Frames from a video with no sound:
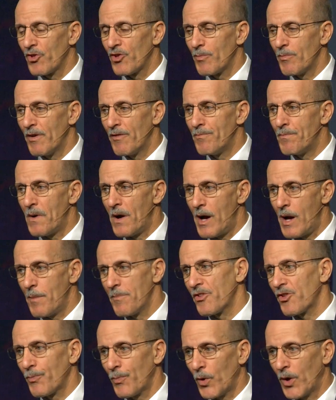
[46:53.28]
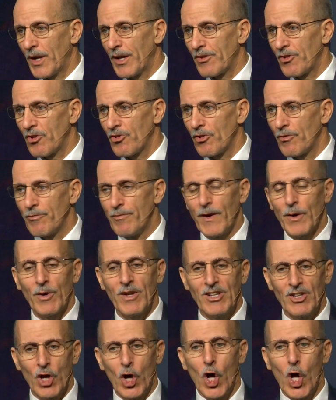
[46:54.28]
above Palm Springs. There's a very
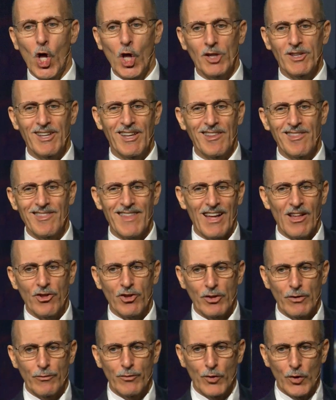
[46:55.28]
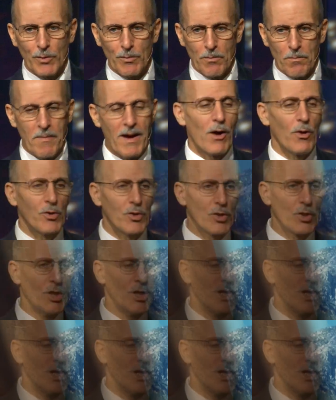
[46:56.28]
tall 10,000-foot mountain